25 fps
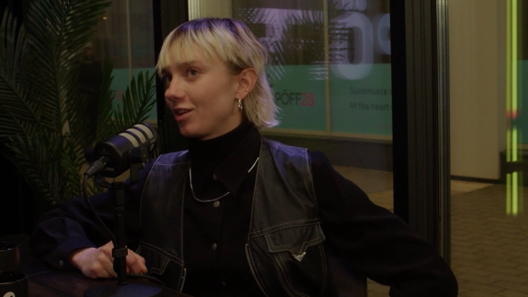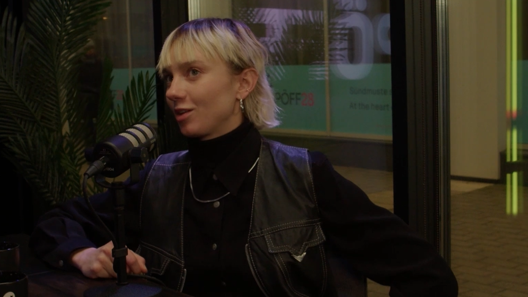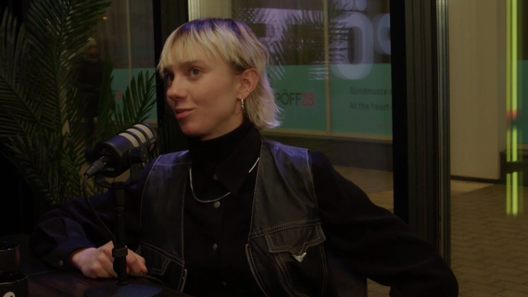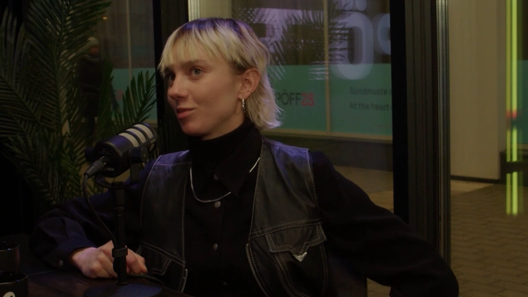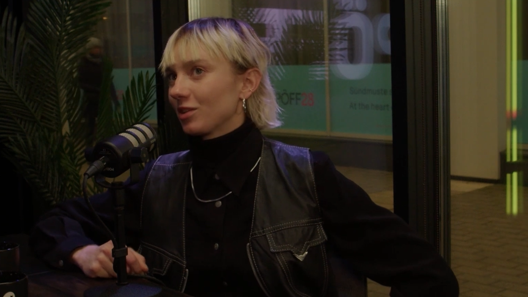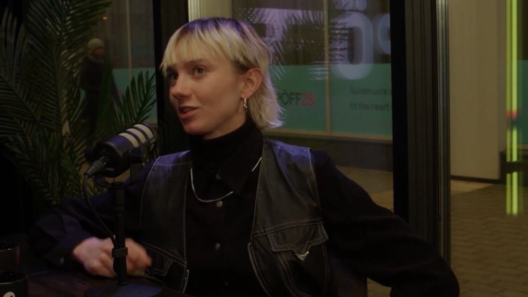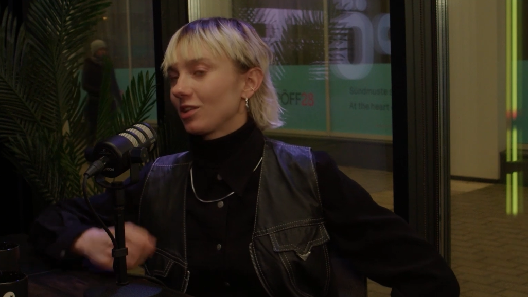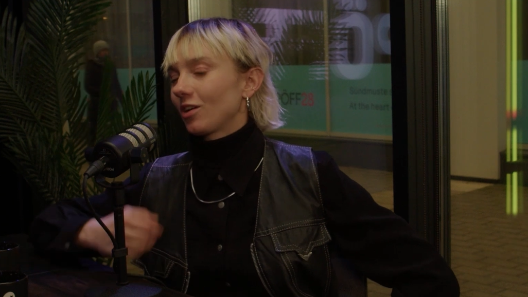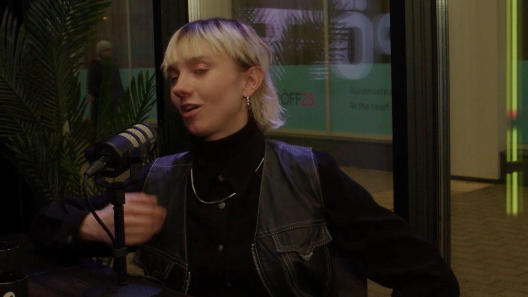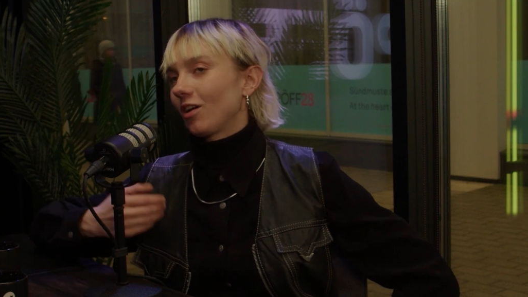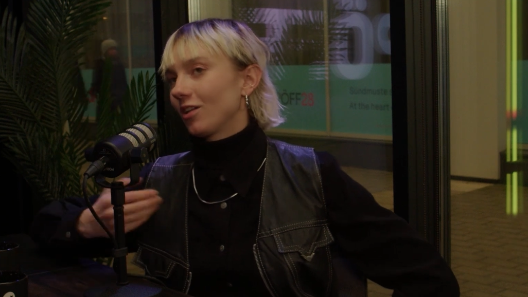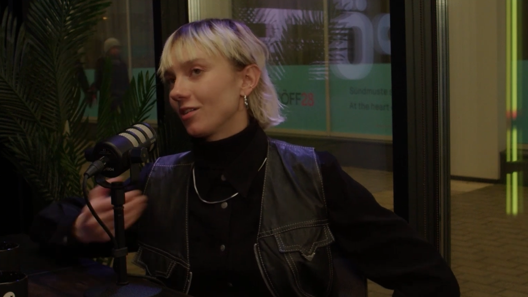
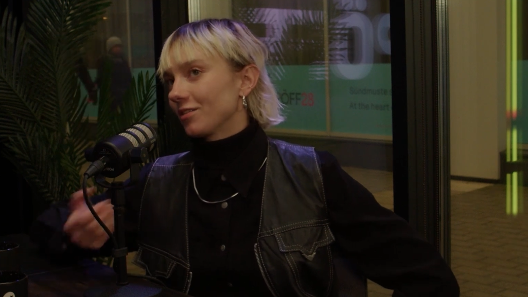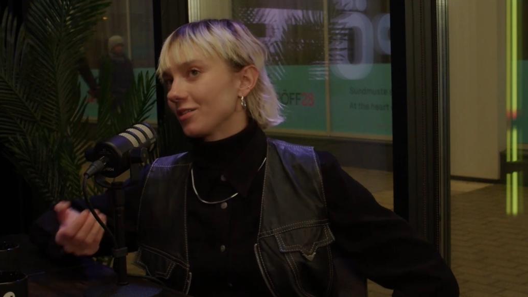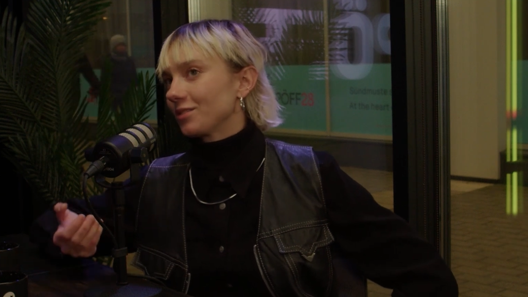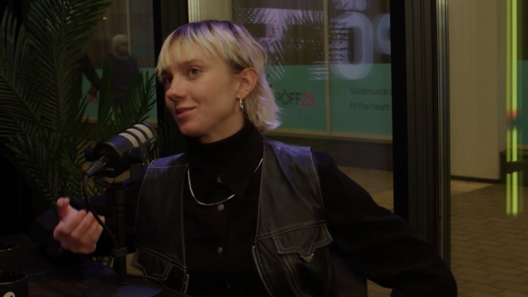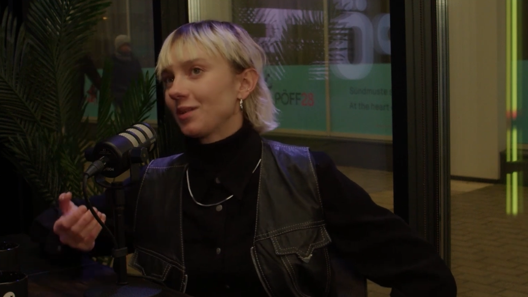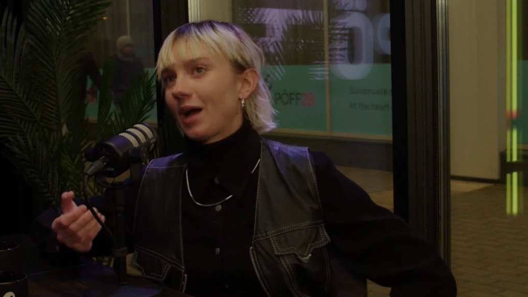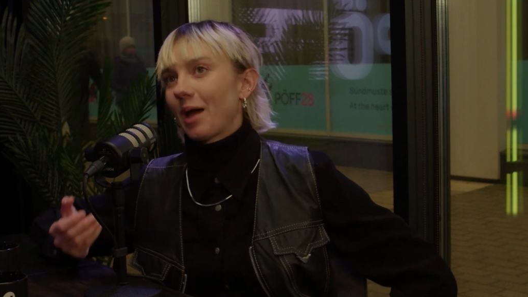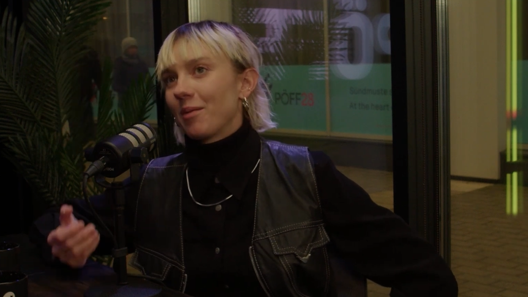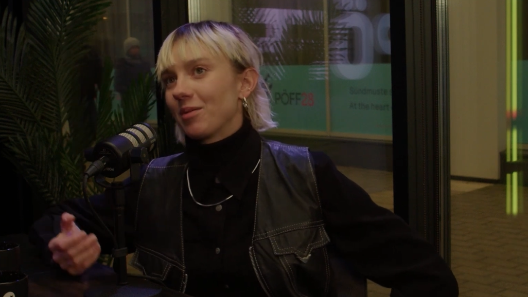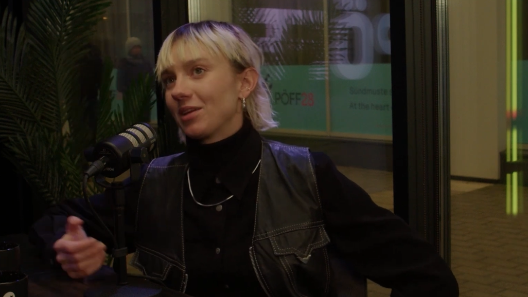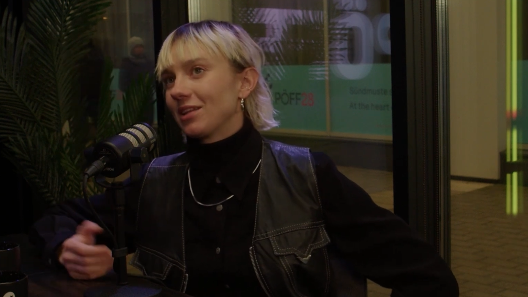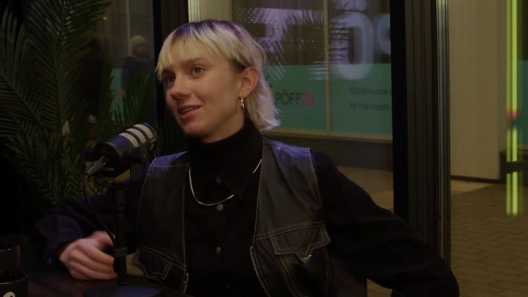But
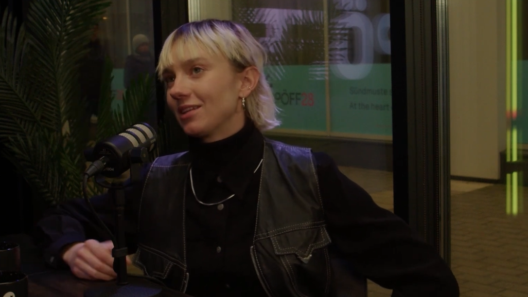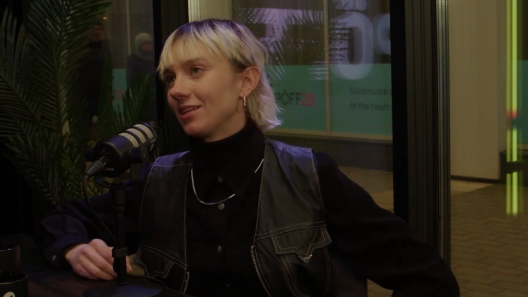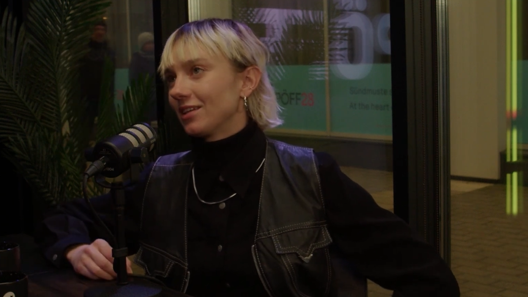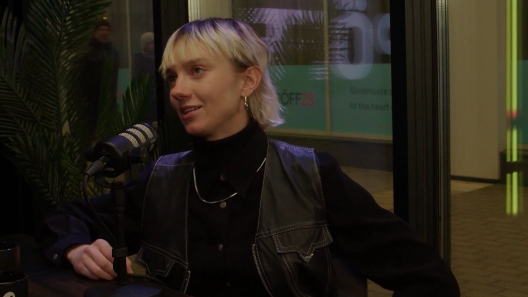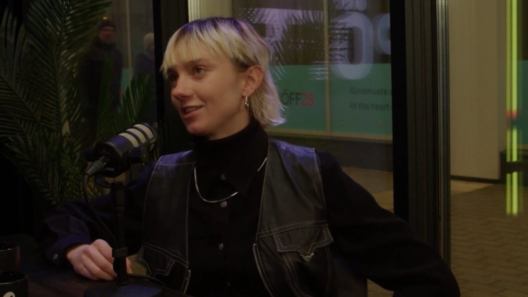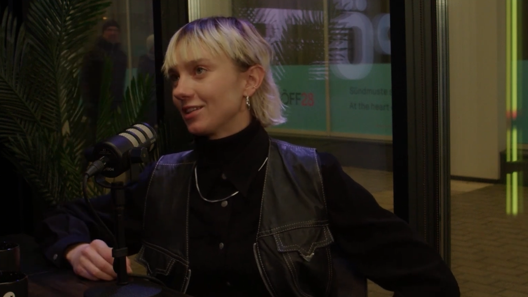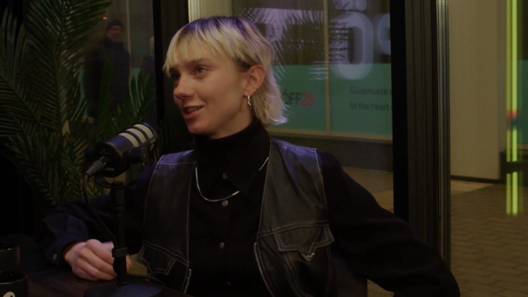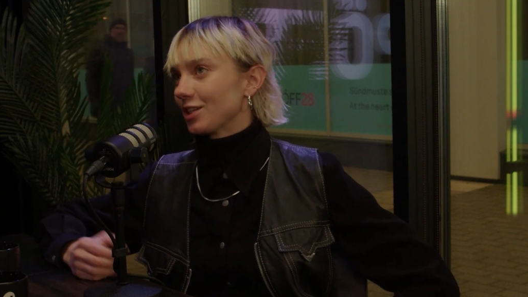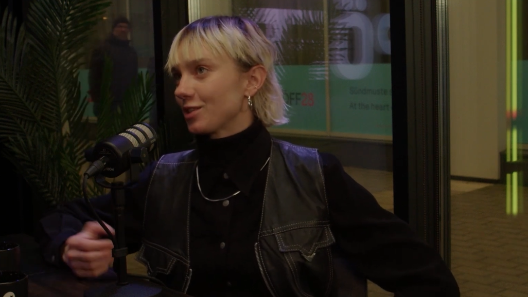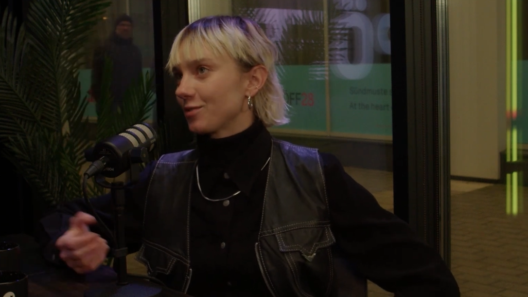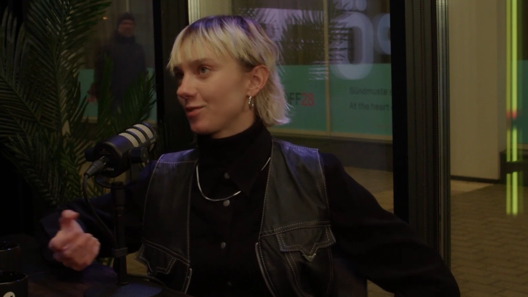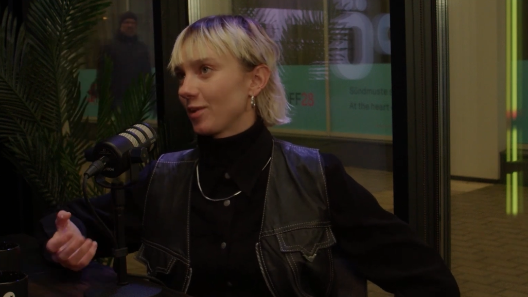I mean, in
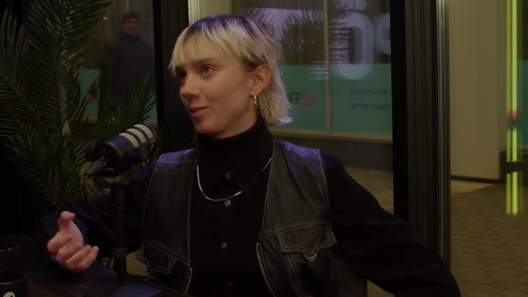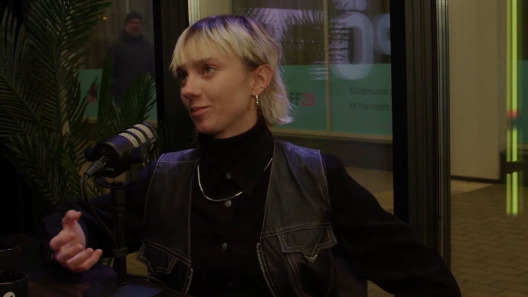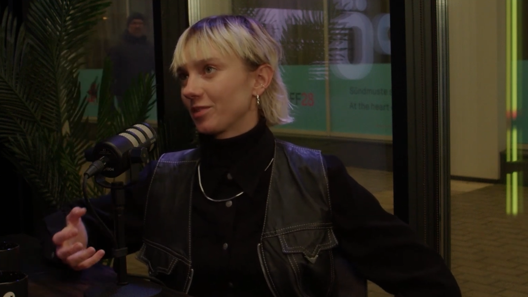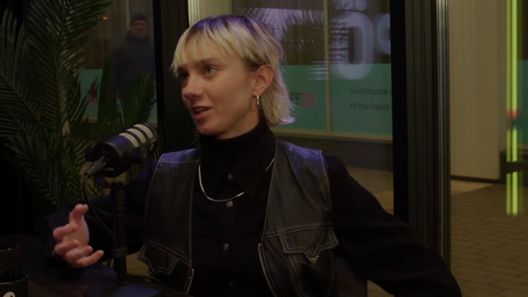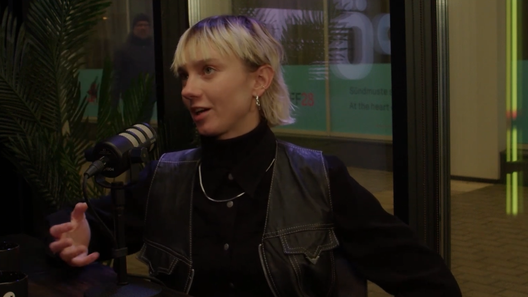this film,